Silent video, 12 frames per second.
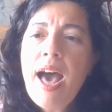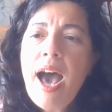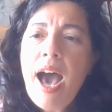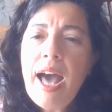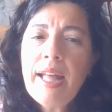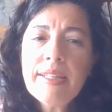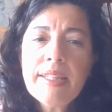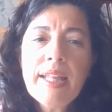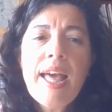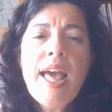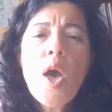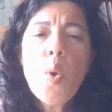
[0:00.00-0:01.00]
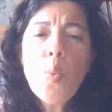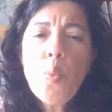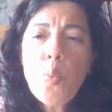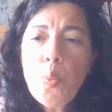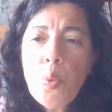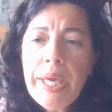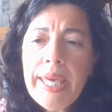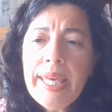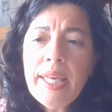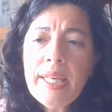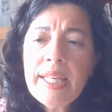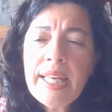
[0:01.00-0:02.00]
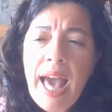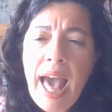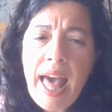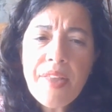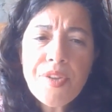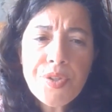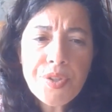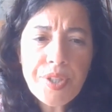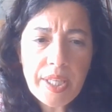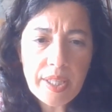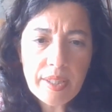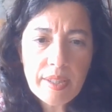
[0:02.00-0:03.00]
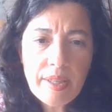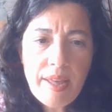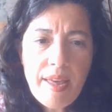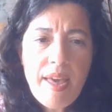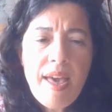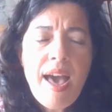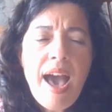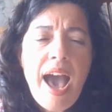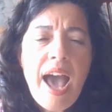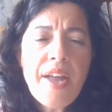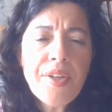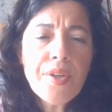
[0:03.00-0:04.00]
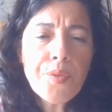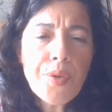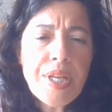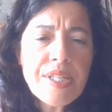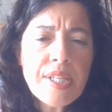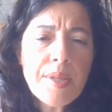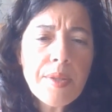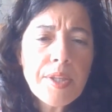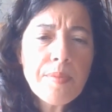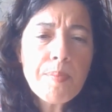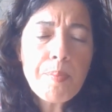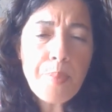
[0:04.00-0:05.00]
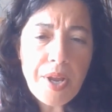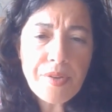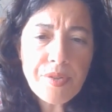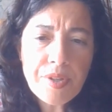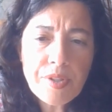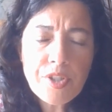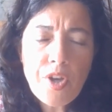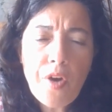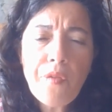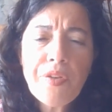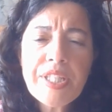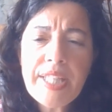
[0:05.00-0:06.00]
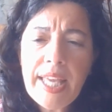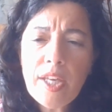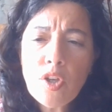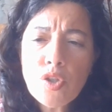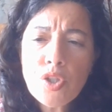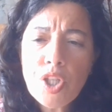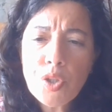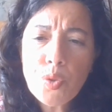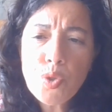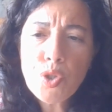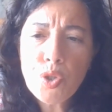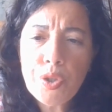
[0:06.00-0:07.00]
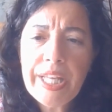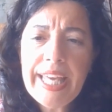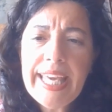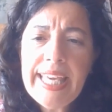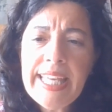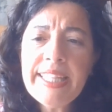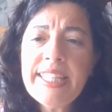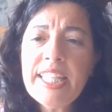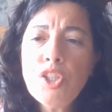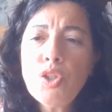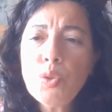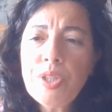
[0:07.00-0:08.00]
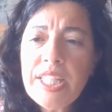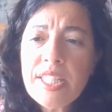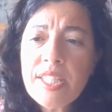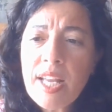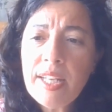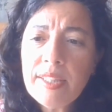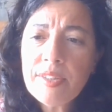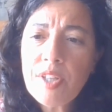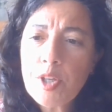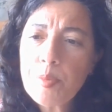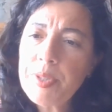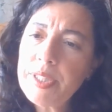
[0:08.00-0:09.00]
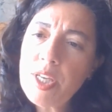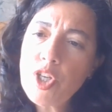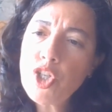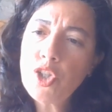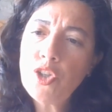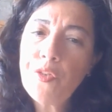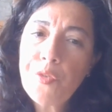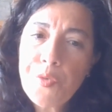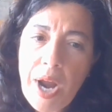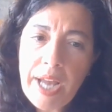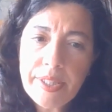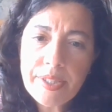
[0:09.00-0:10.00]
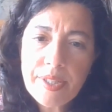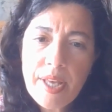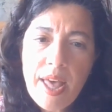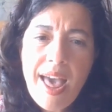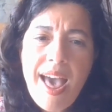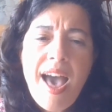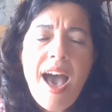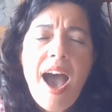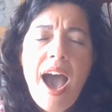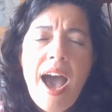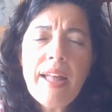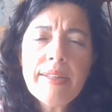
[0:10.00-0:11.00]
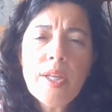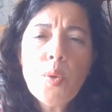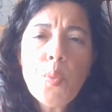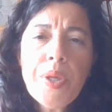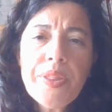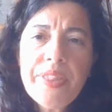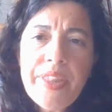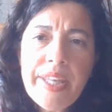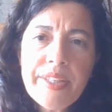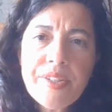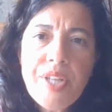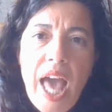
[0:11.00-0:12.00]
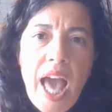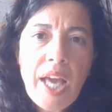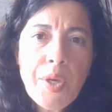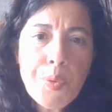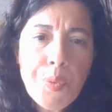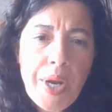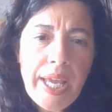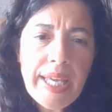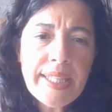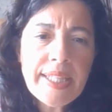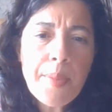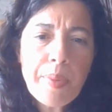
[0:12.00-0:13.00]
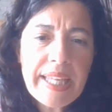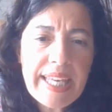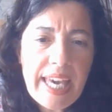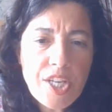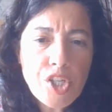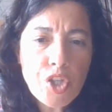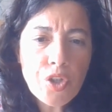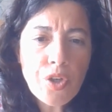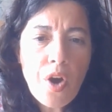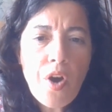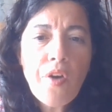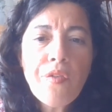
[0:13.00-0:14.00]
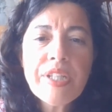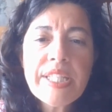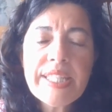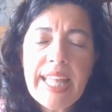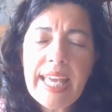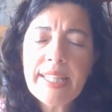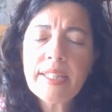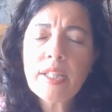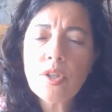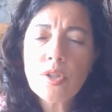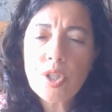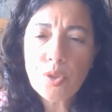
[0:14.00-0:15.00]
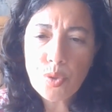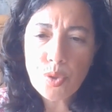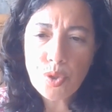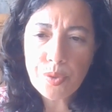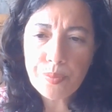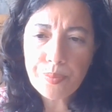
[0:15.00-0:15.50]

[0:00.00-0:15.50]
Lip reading: and we can see an increasing presence of a state constitution in the judicial interpretation of rights, and with this, a great application of a state constitution.